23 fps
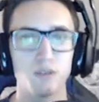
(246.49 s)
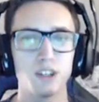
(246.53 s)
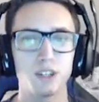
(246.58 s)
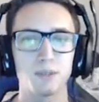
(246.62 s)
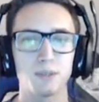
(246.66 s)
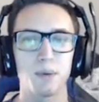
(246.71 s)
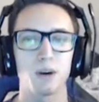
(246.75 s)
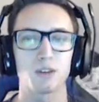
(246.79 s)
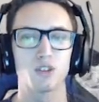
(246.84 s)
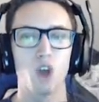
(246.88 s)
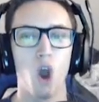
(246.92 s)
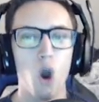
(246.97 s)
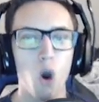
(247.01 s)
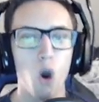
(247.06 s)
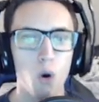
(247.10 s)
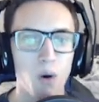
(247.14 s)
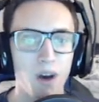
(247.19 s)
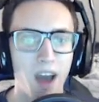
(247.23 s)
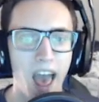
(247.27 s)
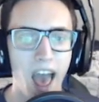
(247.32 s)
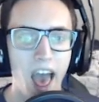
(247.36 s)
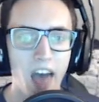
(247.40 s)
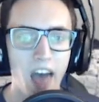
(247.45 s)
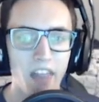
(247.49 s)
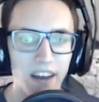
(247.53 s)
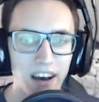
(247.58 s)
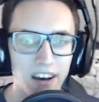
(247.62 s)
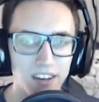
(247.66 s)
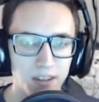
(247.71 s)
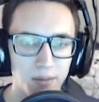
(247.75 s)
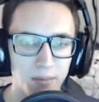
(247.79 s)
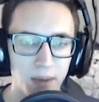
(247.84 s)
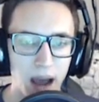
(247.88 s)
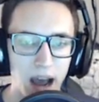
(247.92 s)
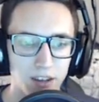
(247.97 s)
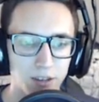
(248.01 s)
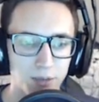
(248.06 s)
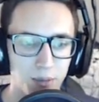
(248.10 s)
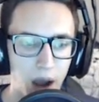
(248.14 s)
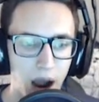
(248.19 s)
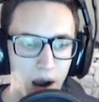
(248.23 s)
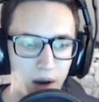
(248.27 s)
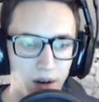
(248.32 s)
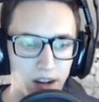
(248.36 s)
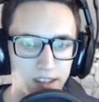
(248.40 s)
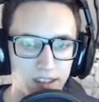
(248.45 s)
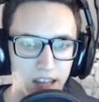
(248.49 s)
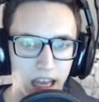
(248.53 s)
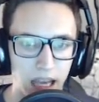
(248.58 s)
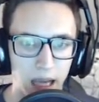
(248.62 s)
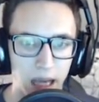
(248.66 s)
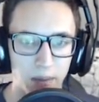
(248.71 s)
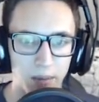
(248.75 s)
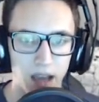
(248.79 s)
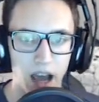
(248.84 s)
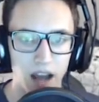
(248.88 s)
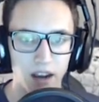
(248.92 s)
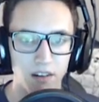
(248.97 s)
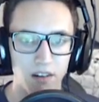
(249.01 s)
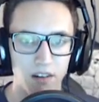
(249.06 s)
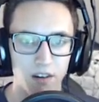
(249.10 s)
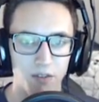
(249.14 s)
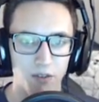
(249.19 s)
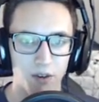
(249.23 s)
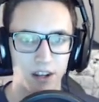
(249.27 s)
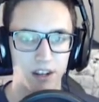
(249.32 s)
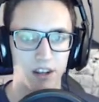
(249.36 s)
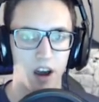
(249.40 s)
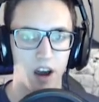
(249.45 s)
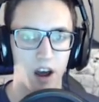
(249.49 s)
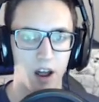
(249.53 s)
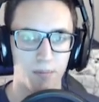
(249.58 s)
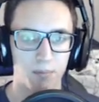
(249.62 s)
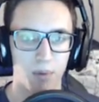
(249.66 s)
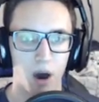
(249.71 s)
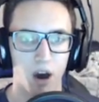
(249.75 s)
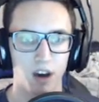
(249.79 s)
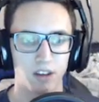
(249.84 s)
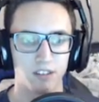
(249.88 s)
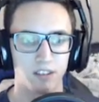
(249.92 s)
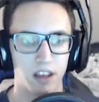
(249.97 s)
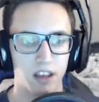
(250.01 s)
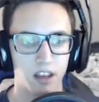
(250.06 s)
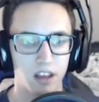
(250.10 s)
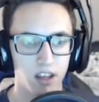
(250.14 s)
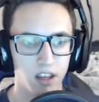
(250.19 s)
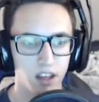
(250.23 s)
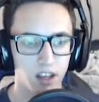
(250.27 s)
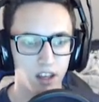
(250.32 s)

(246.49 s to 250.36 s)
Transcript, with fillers: We just broke 2,000 miles per hour in a tank. I'm kind of afraid to unpause it.